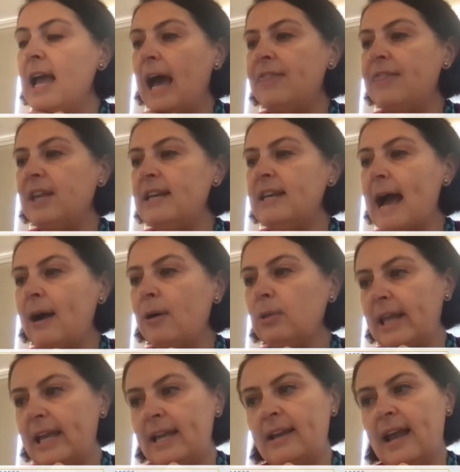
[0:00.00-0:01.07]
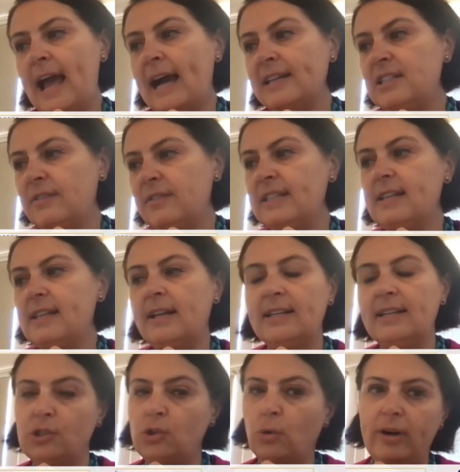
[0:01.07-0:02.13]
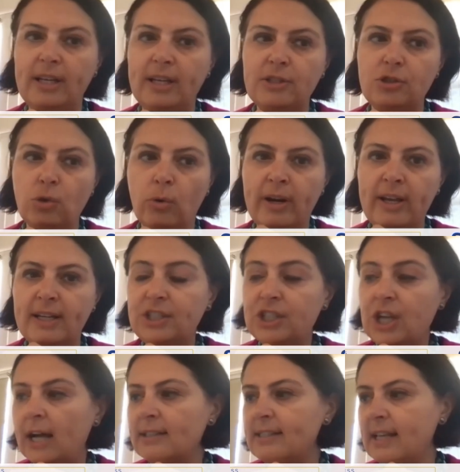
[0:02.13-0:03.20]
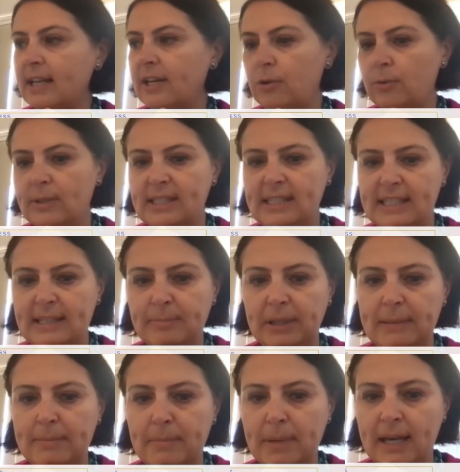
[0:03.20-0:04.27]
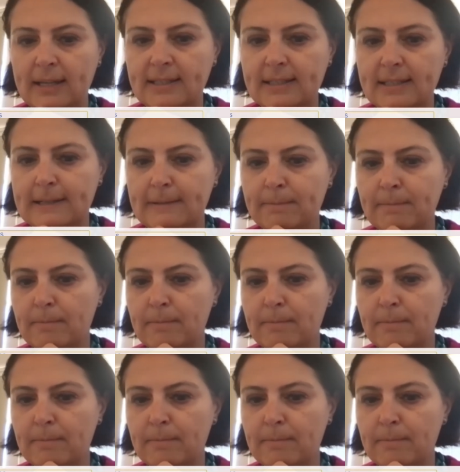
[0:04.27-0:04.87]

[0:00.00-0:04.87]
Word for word: and the now late activist and historian Doria Johnson, who is deeply missed.